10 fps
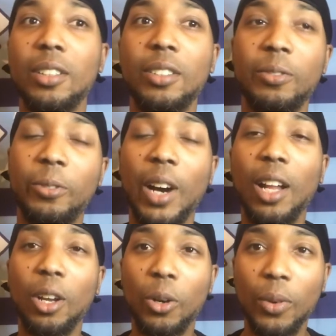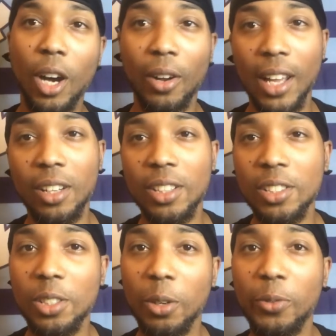follow, all that good
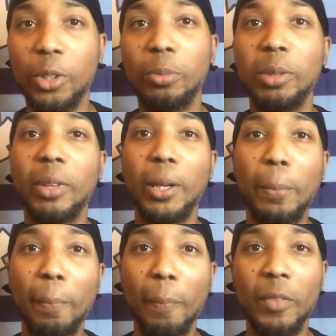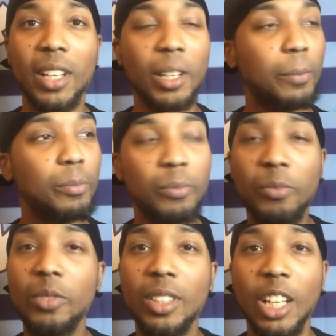stuff for me, man. And
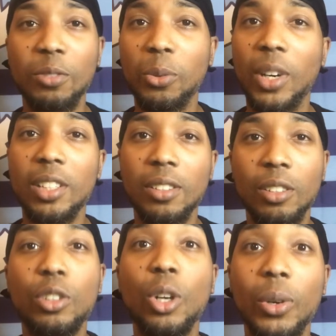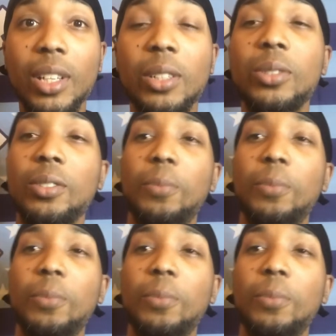thanks for watching. Go Heels.